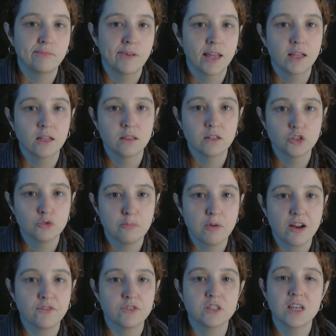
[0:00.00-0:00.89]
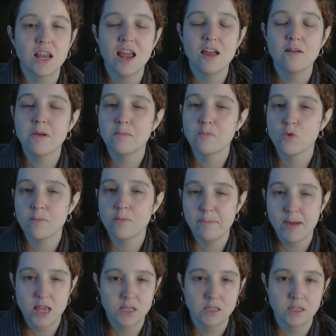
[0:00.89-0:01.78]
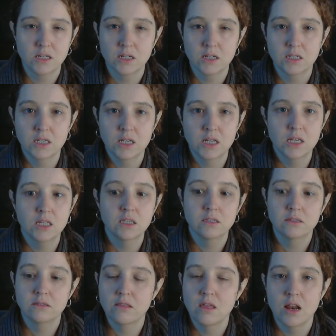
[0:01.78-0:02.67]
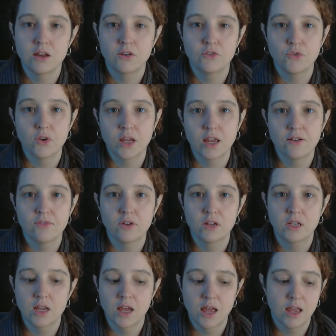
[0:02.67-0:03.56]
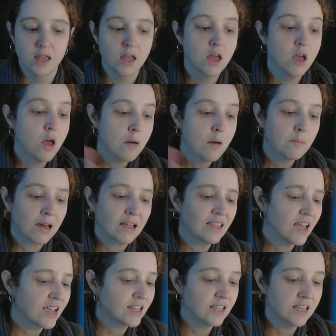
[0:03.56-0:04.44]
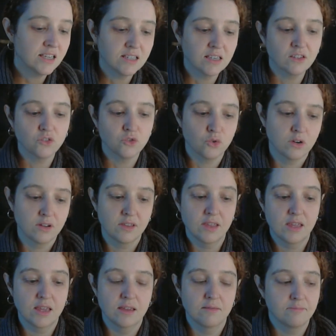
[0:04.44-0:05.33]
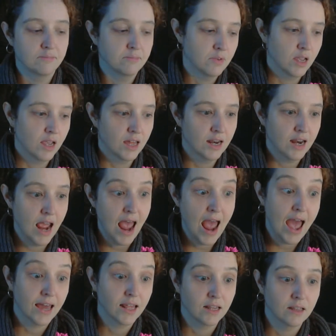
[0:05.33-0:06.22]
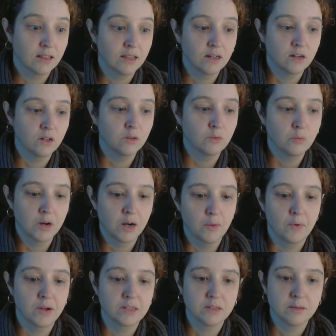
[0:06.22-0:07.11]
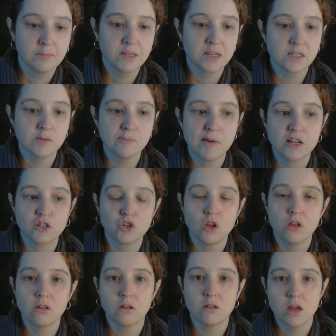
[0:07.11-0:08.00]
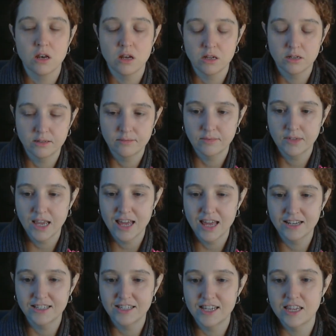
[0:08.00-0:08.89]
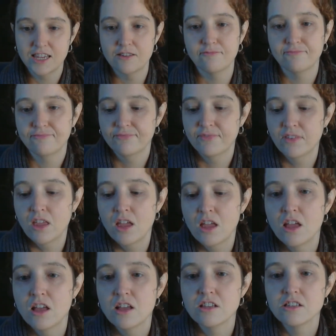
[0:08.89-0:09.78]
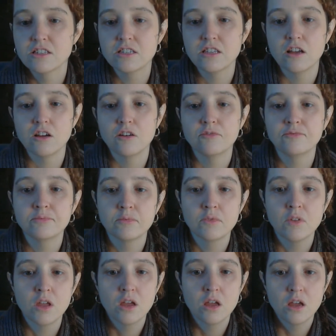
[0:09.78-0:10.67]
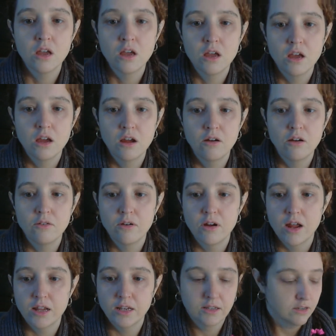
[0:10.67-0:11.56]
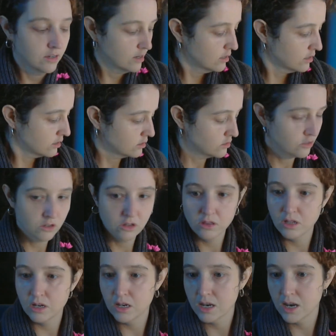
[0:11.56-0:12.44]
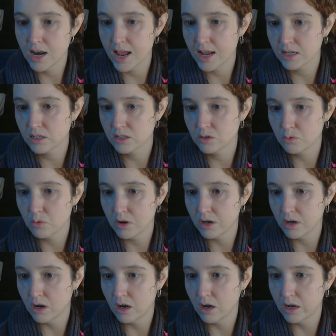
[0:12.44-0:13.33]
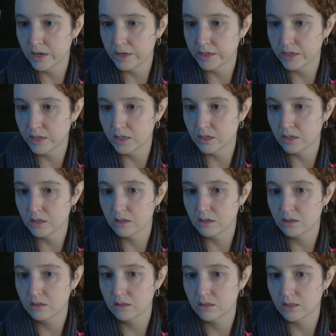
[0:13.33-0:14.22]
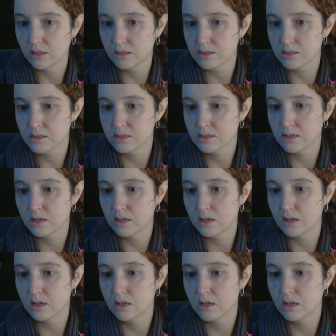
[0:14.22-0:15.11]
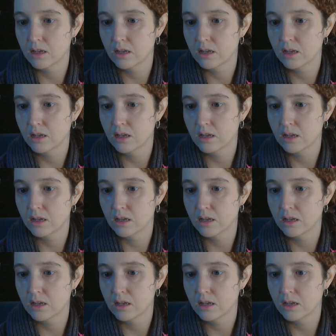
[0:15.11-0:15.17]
English breakfast. I have my more basic teas that I drink every day. I like these as sort of the added little when I want something special kind of kind of tea. So, all right. So the next one on here, let's see